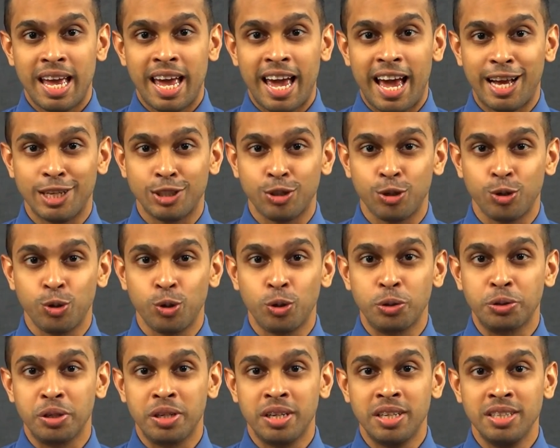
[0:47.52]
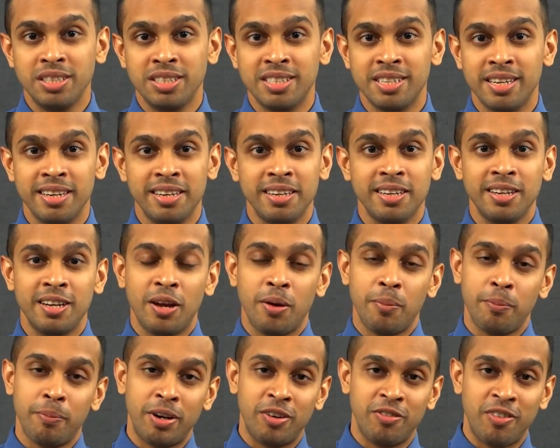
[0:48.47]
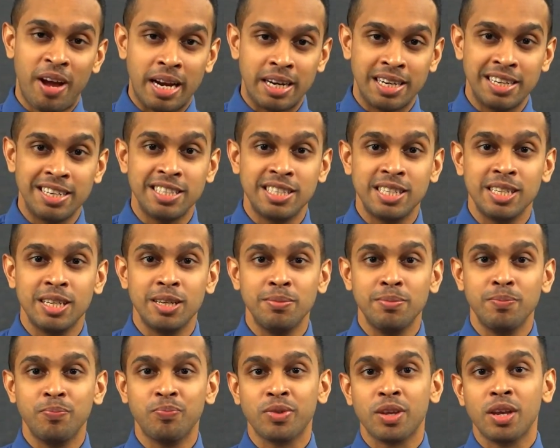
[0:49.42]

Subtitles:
As you know, students, when magnesium